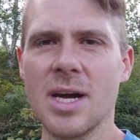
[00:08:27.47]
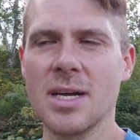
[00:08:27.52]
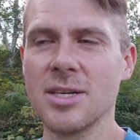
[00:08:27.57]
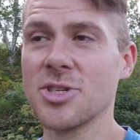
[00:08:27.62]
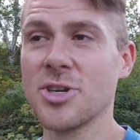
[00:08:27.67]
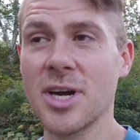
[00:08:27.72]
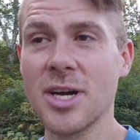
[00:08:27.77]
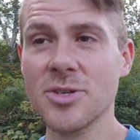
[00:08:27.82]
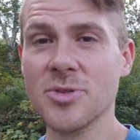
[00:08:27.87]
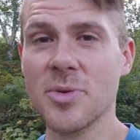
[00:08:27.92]

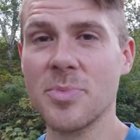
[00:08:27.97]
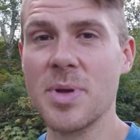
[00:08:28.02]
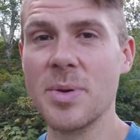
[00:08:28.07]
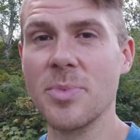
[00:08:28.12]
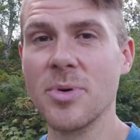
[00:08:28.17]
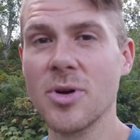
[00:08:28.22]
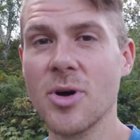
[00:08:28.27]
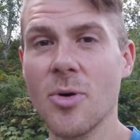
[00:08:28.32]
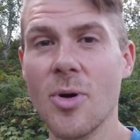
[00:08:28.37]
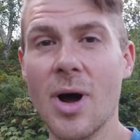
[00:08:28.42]
trails where
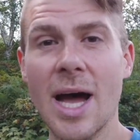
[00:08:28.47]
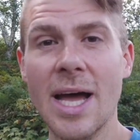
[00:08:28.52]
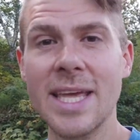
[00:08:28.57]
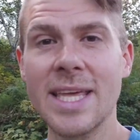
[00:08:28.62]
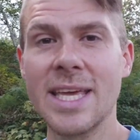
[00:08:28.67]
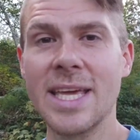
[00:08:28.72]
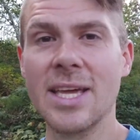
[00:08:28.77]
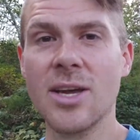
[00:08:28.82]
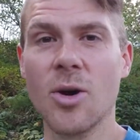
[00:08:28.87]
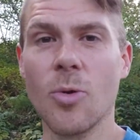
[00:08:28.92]
people go
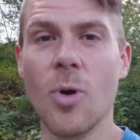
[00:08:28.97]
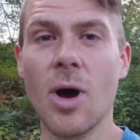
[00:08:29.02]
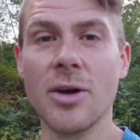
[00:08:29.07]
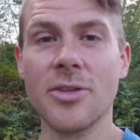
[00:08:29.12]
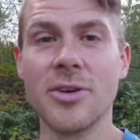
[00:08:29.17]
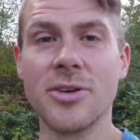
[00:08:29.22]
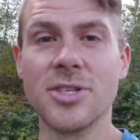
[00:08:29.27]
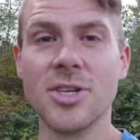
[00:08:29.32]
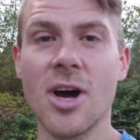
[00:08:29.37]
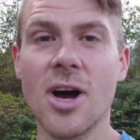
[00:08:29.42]
hiking or walk
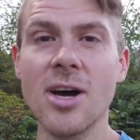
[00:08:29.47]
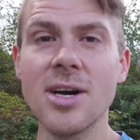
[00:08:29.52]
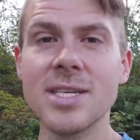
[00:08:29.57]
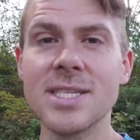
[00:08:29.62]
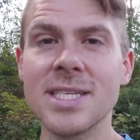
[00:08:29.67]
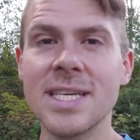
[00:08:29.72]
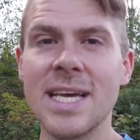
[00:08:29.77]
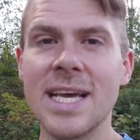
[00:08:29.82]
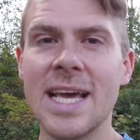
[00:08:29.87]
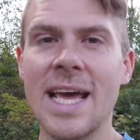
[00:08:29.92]
their
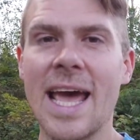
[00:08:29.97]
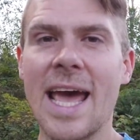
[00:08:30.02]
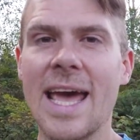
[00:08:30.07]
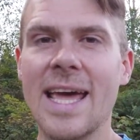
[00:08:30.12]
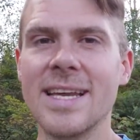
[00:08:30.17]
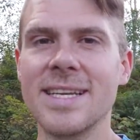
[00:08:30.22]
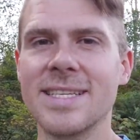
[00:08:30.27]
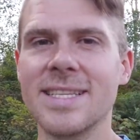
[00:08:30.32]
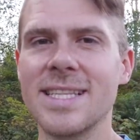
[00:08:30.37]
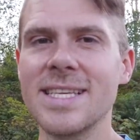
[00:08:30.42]
dogs.
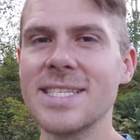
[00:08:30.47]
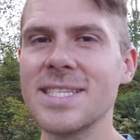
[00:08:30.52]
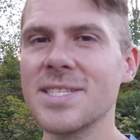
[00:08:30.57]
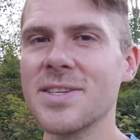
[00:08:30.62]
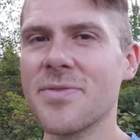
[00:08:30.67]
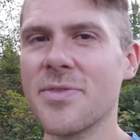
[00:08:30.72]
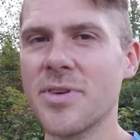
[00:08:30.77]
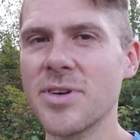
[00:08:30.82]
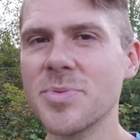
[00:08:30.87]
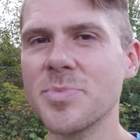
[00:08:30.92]
And this is
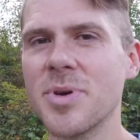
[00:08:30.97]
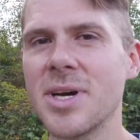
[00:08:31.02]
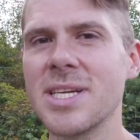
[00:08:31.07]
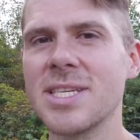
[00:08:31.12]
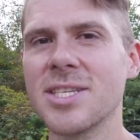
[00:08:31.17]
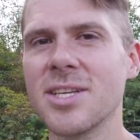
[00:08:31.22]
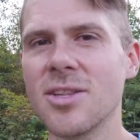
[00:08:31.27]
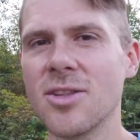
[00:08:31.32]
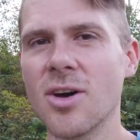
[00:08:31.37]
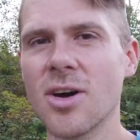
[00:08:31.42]
the first
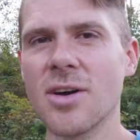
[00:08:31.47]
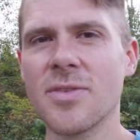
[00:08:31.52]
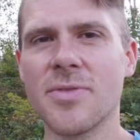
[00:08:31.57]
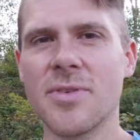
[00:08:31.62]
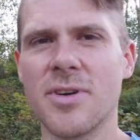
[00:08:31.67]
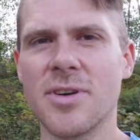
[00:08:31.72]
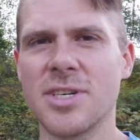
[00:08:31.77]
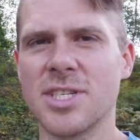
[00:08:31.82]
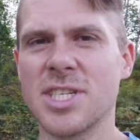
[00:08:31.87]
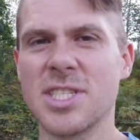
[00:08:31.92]
place to look
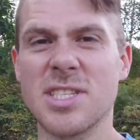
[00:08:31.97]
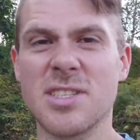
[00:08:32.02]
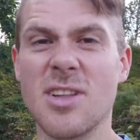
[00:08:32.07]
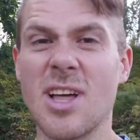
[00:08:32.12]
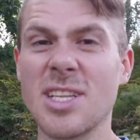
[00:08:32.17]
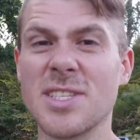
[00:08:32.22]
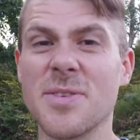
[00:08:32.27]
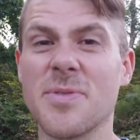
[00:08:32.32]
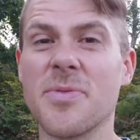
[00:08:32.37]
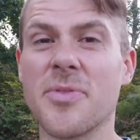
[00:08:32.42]
for just
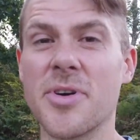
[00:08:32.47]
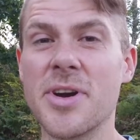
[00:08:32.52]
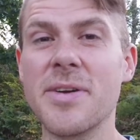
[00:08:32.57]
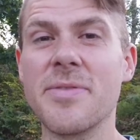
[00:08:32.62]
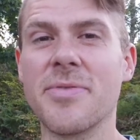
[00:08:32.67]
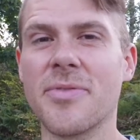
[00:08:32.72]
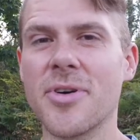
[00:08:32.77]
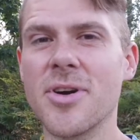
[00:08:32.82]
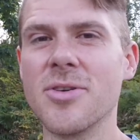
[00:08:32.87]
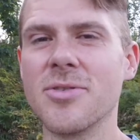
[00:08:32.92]
lots of free
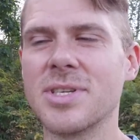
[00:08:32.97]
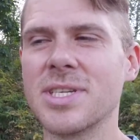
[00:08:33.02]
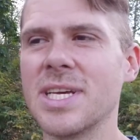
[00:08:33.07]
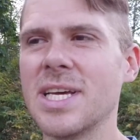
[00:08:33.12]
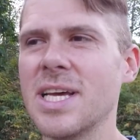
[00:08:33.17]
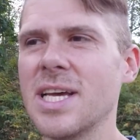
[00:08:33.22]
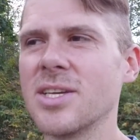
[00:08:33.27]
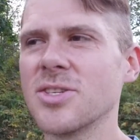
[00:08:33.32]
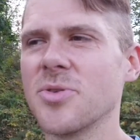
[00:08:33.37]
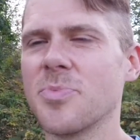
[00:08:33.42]
fruit.
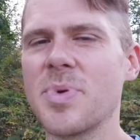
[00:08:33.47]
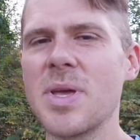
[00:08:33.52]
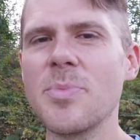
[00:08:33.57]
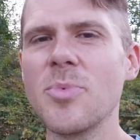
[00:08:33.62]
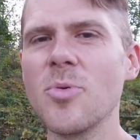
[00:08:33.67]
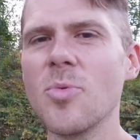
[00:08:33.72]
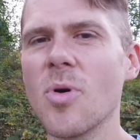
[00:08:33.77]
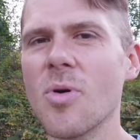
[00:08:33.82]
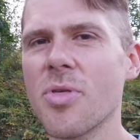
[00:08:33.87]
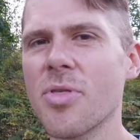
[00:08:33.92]
So
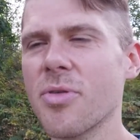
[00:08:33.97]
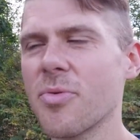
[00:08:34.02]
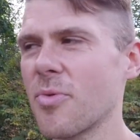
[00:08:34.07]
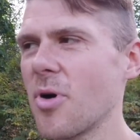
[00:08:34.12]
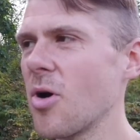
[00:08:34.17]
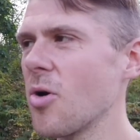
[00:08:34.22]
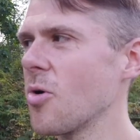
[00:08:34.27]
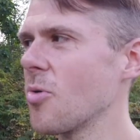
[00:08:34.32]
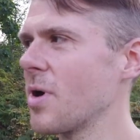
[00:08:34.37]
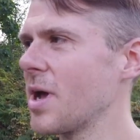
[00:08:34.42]
people will
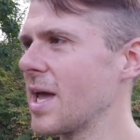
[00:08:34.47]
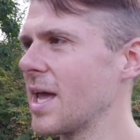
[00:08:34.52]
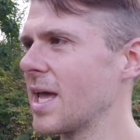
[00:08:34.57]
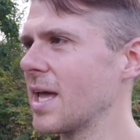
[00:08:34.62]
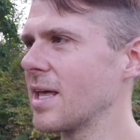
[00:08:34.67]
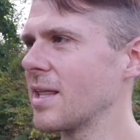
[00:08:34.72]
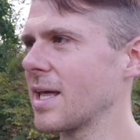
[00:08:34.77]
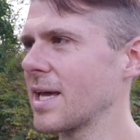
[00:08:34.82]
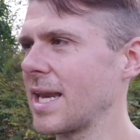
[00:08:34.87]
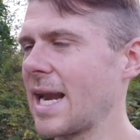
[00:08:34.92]
throw
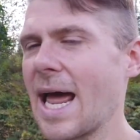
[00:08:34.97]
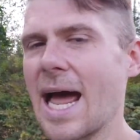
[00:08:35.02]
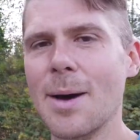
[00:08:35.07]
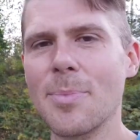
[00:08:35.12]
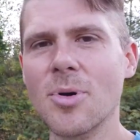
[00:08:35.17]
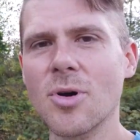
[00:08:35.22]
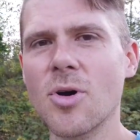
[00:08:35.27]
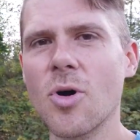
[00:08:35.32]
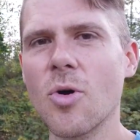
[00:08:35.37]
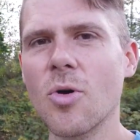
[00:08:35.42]
away like an
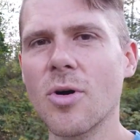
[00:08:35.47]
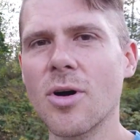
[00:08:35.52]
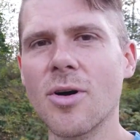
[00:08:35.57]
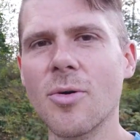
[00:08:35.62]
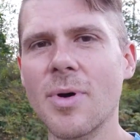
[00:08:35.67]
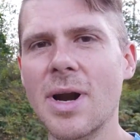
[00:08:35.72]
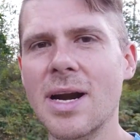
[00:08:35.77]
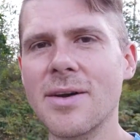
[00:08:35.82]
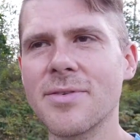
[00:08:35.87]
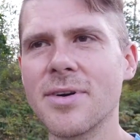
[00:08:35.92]
apple core or
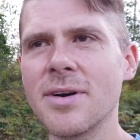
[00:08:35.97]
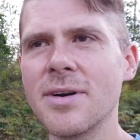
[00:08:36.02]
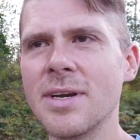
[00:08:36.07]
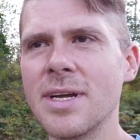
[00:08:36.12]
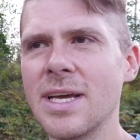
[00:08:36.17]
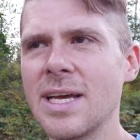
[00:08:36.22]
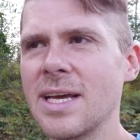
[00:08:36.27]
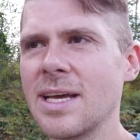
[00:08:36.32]
whatever